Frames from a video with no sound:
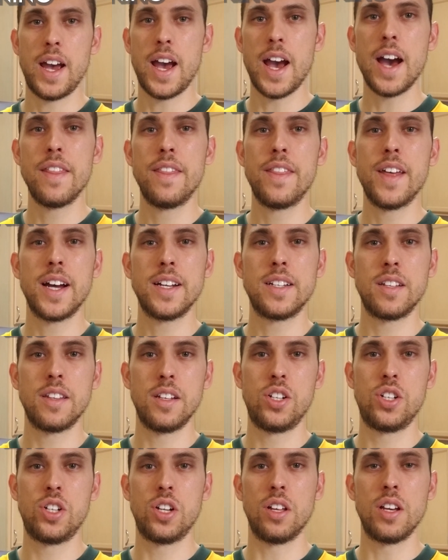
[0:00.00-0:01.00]
Add that to the
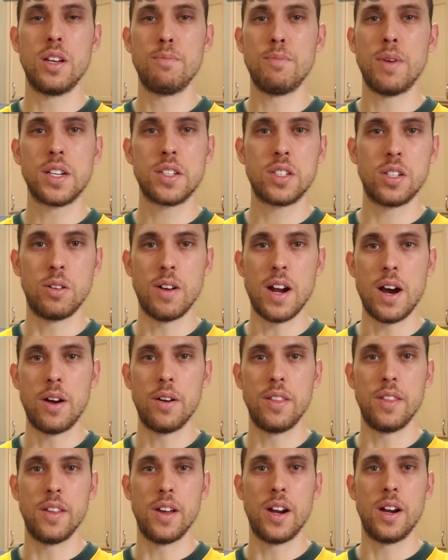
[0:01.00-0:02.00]
chili, mix it around
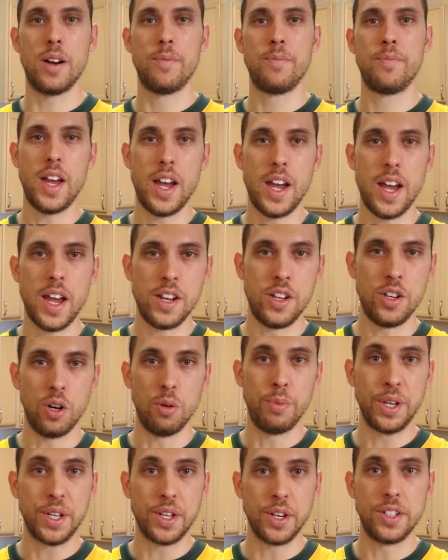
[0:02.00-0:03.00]
in there, and you'll
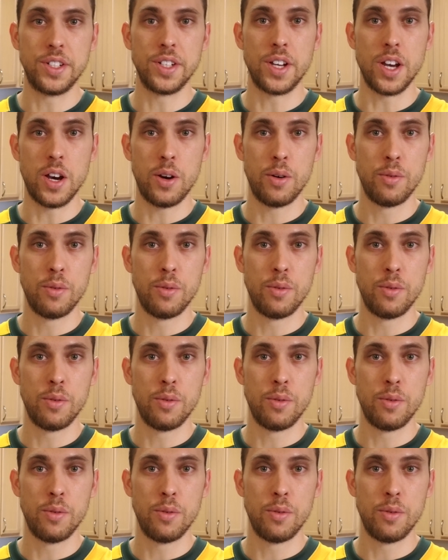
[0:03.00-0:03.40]
be good to go.